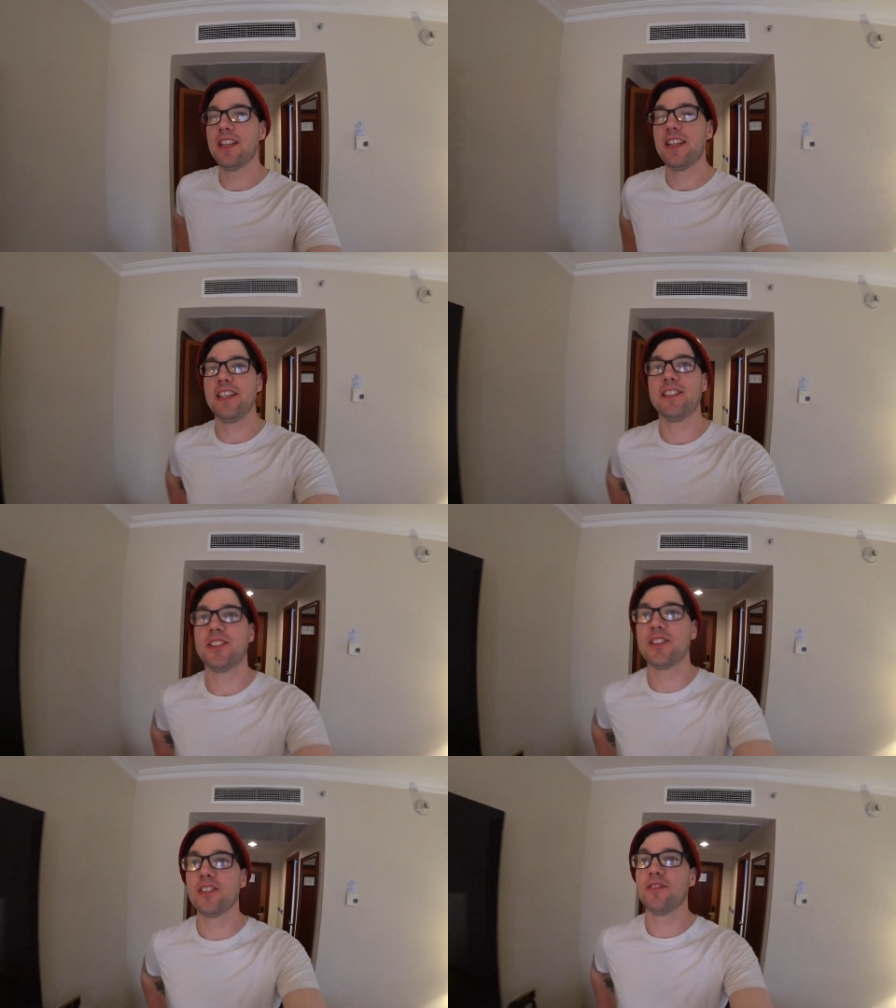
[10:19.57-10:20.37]

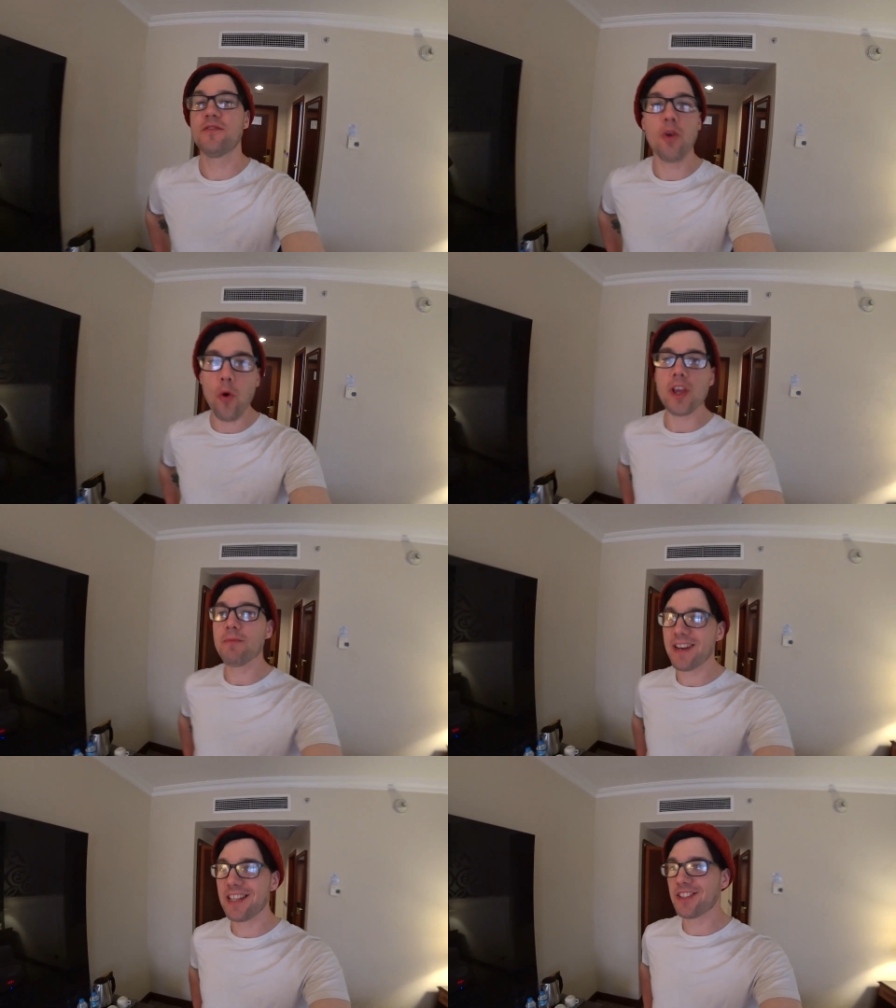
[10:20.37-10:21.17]
It's forty
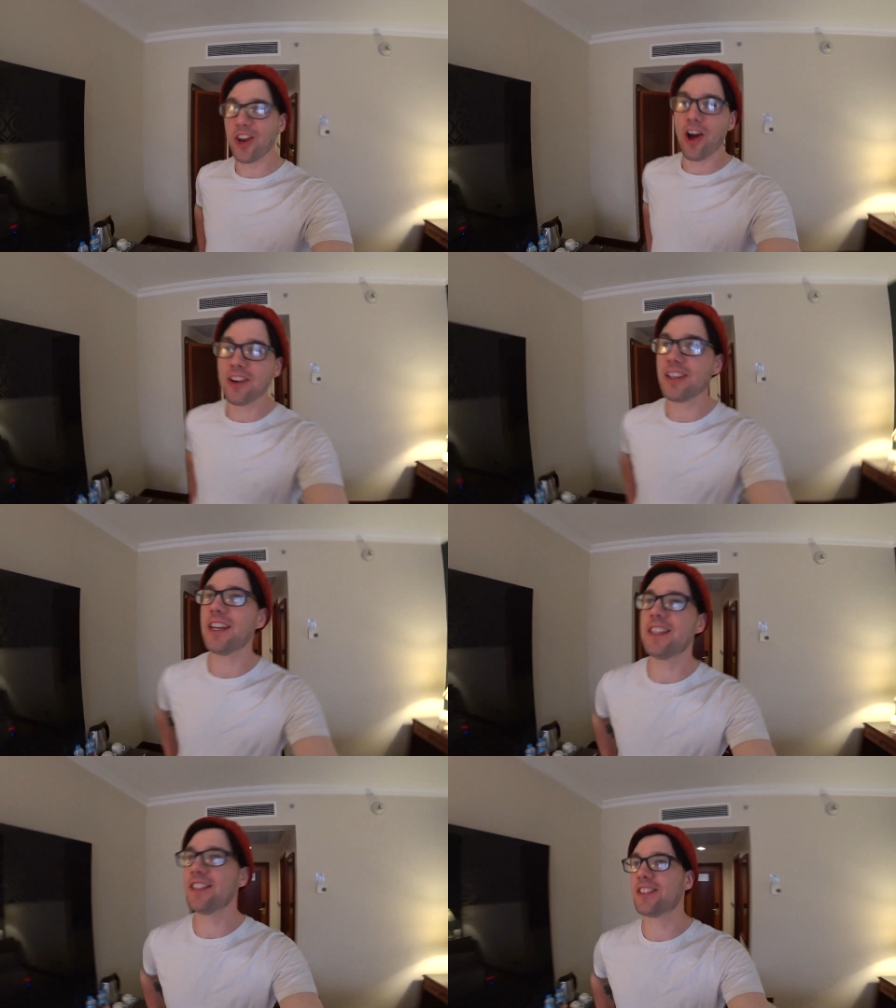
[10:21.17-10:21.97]
minutes long
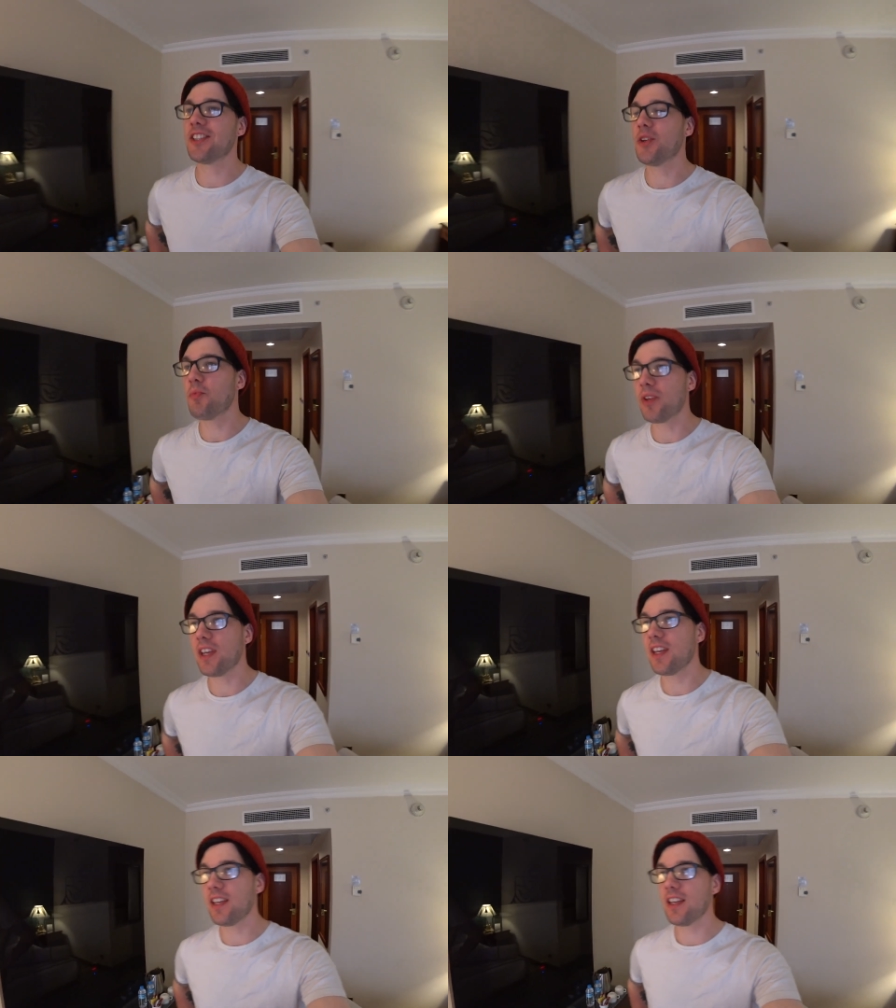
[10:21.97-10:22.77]
and it's gonna
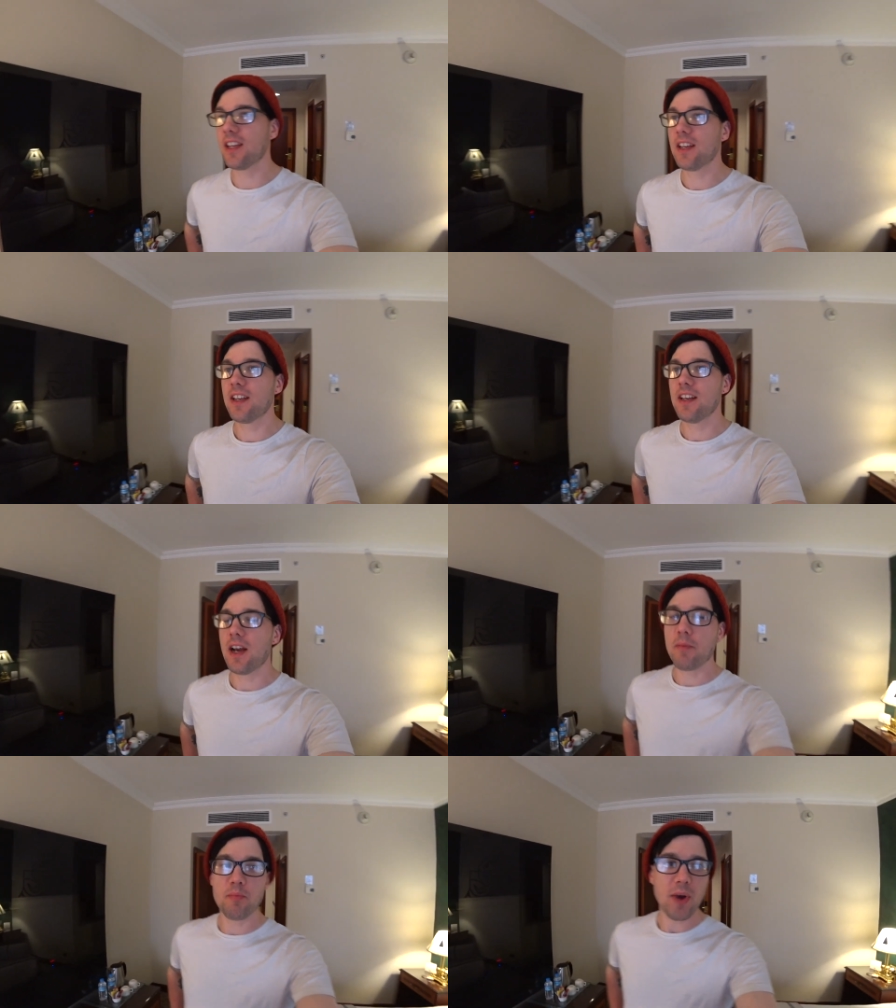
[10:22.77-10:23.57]
be
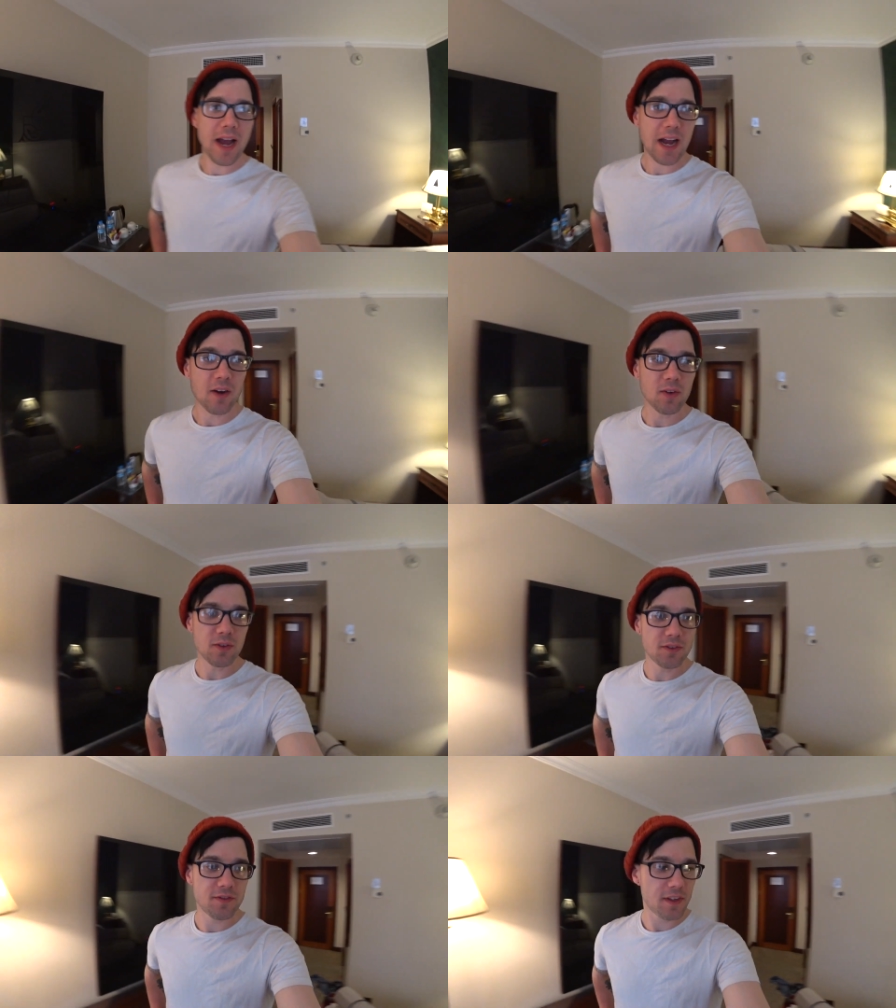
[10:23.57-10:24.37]

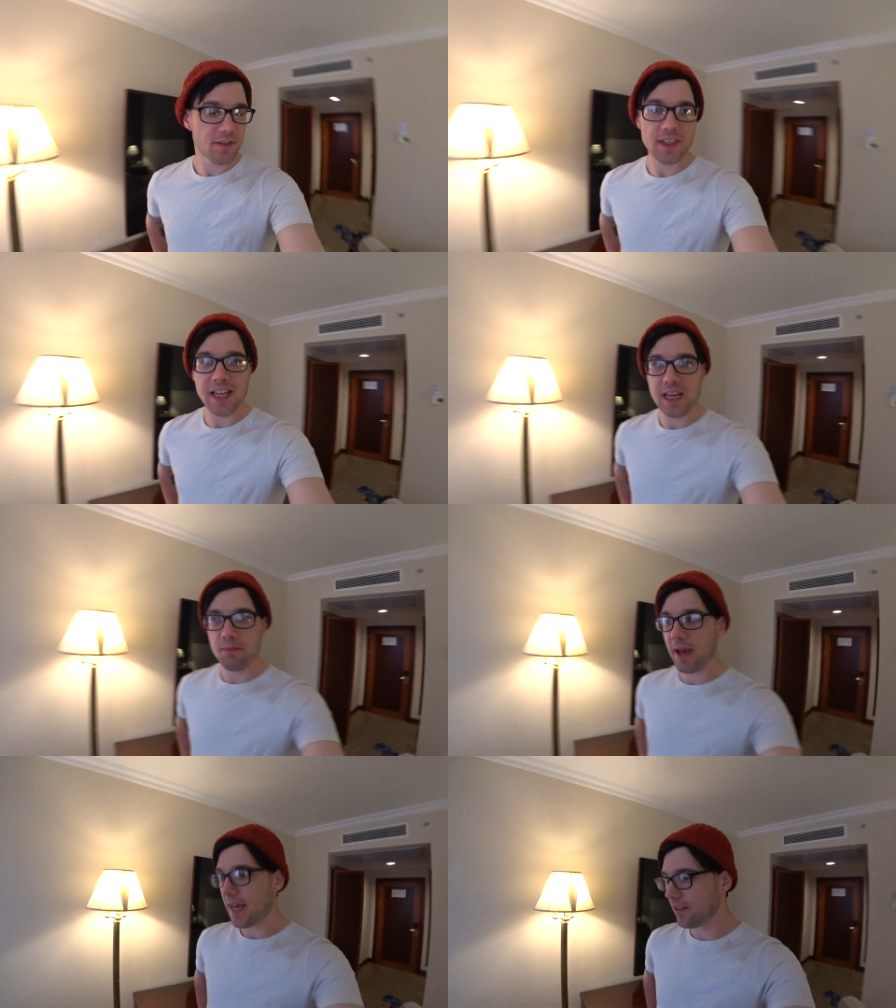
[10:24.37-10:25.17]
about fifteen
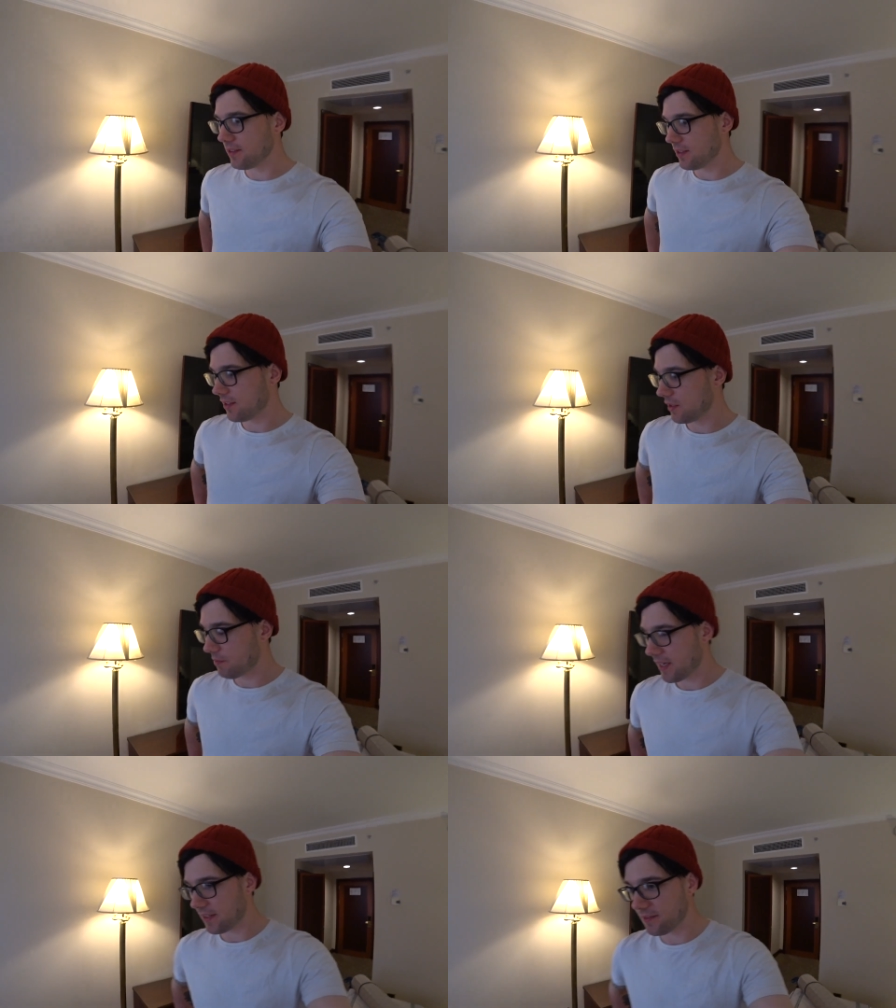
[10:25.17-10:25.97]
pounds, so
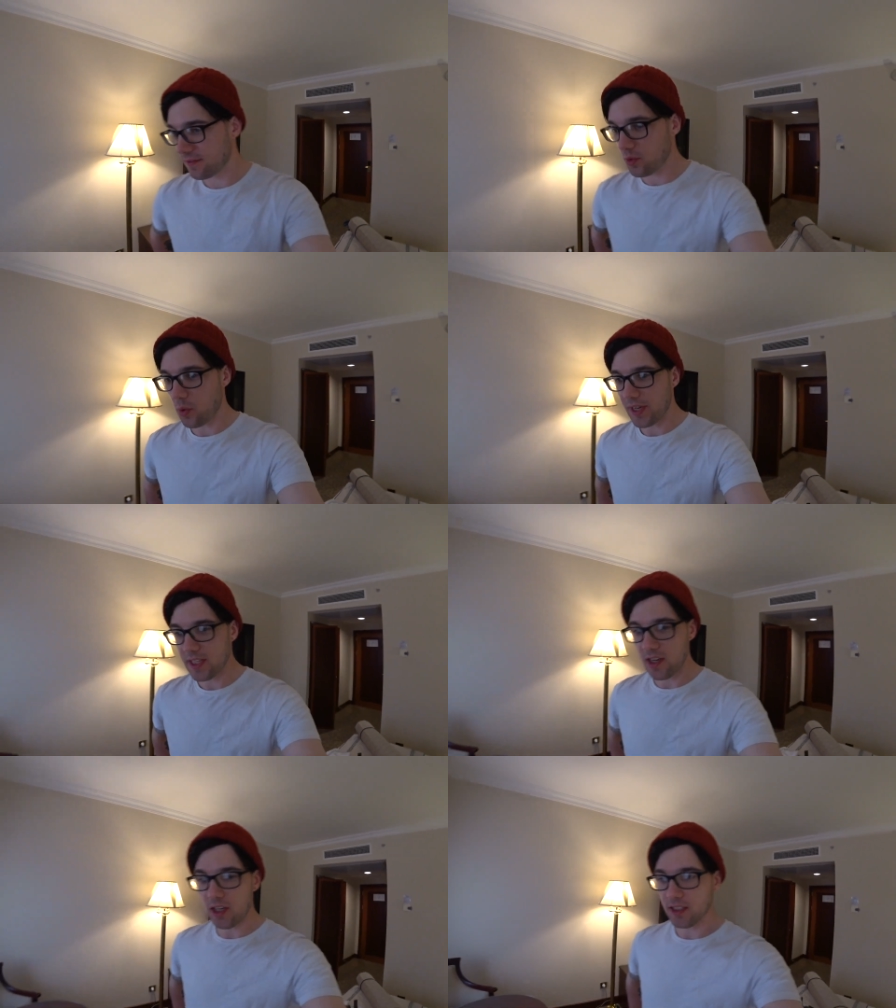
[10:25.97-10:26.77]
about twenty
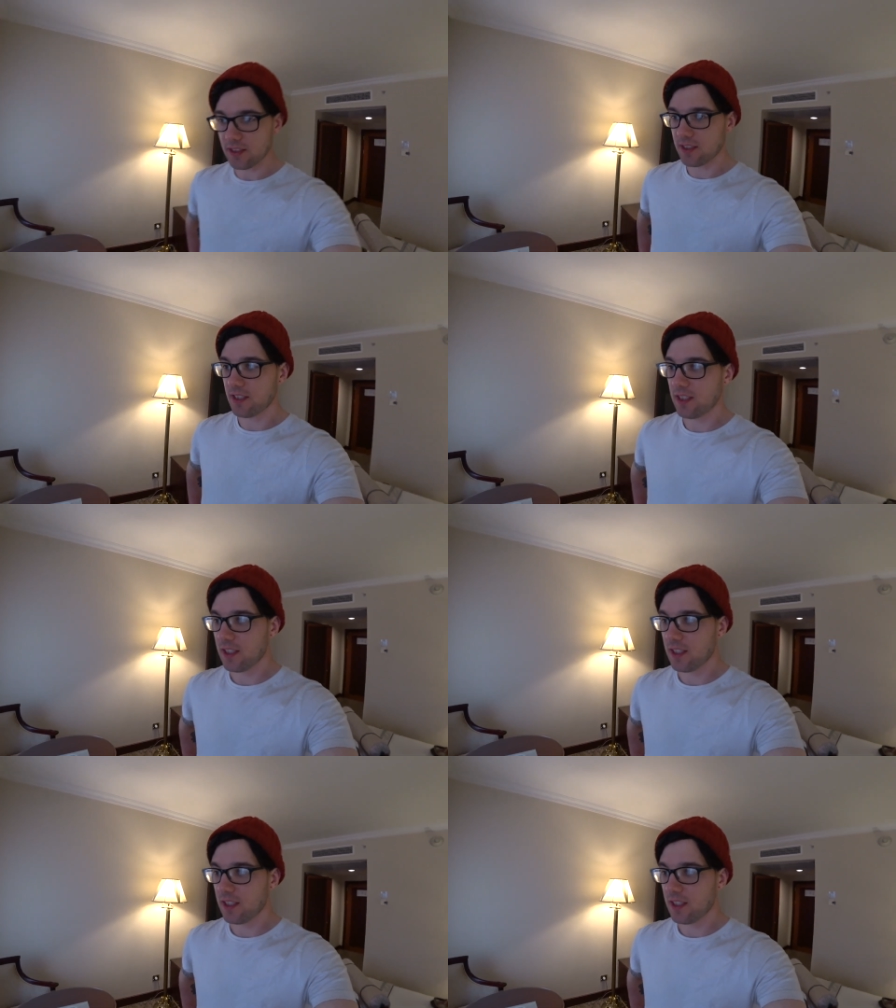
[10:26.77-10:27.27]
dollars.